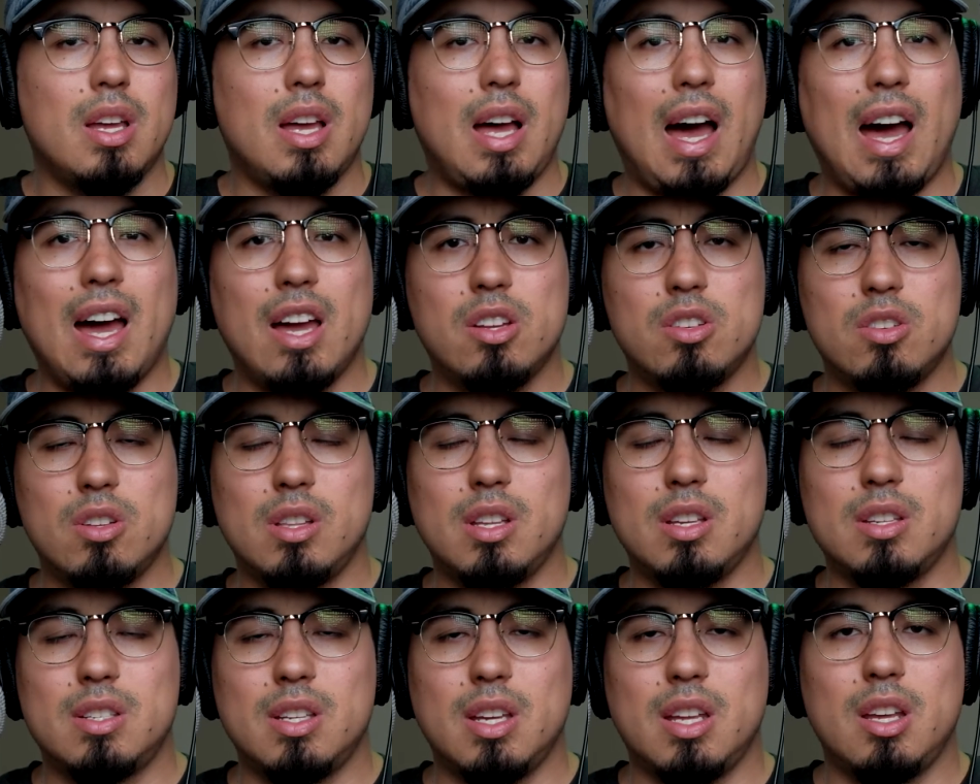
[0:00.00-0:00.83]
I
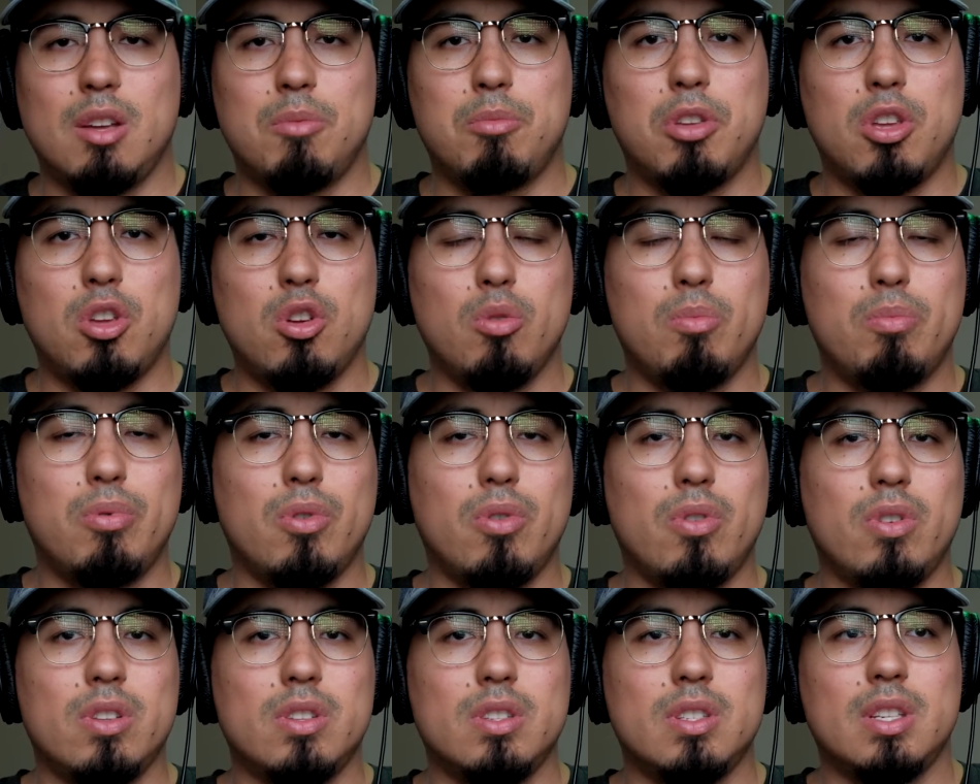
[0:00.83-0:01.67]
usually set up cue
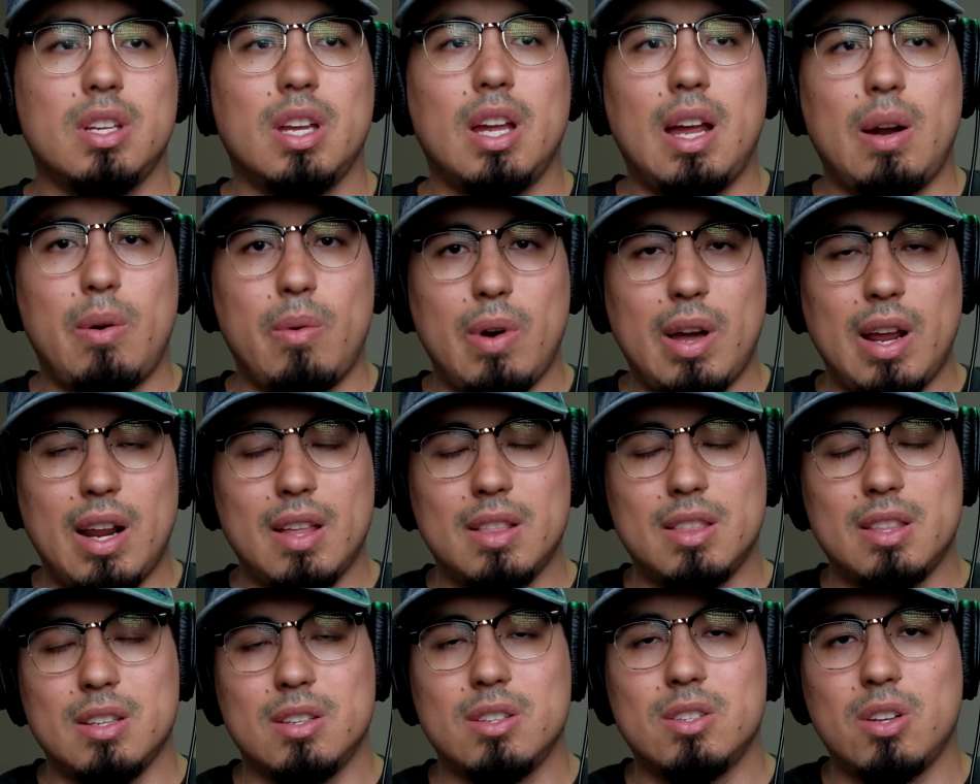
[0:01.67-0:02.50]
points right
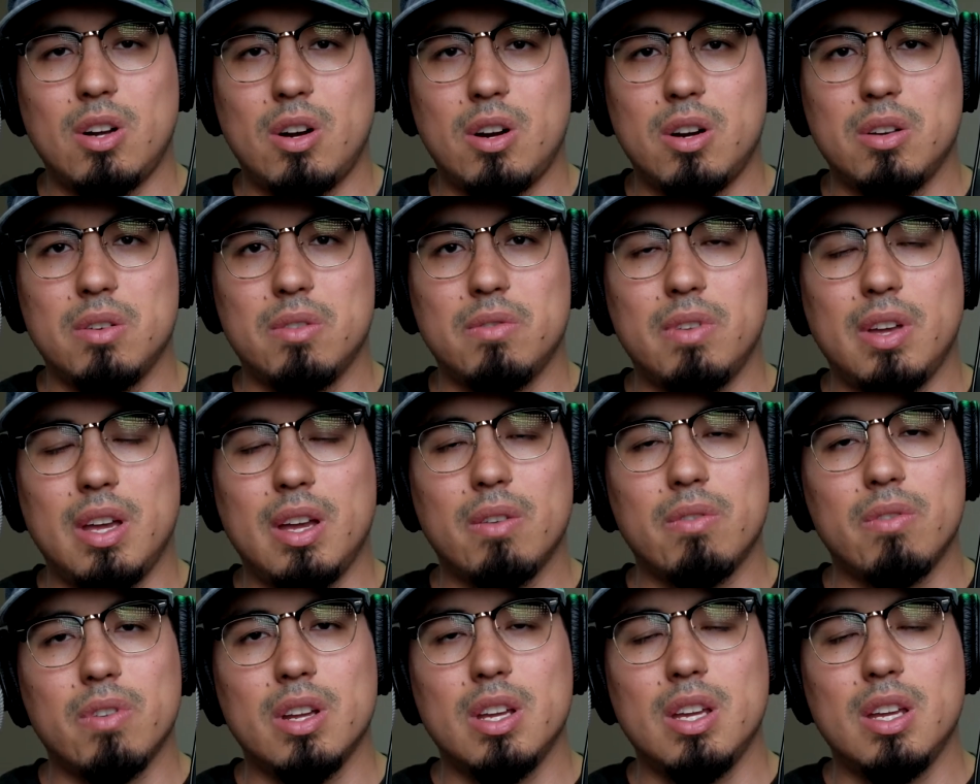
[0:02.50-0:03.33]
at the start of
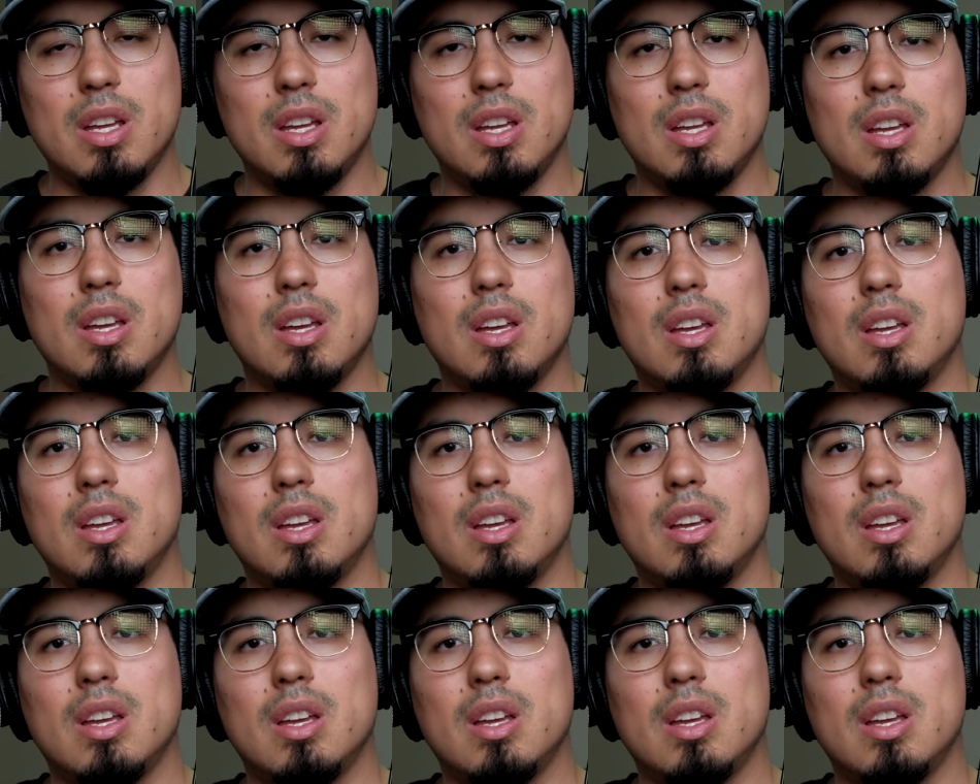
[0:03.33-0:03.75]
every